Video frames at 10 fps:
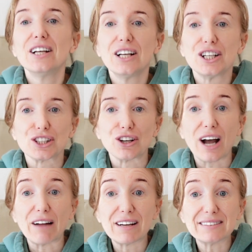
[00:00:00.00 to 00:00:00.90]
So
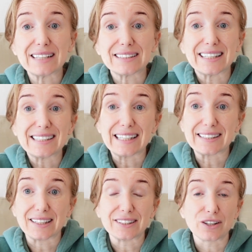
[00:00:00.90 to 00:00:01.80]
I realise that this is
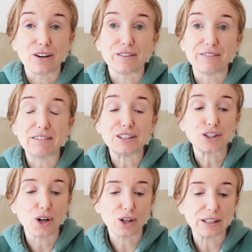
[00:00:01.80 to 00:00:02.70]
a sort of a very
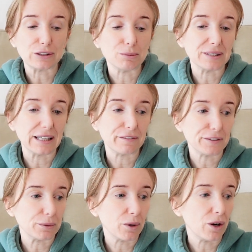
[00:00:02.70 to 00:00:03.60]
short little update for
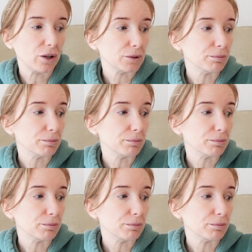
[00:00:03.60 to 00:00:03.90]
you all,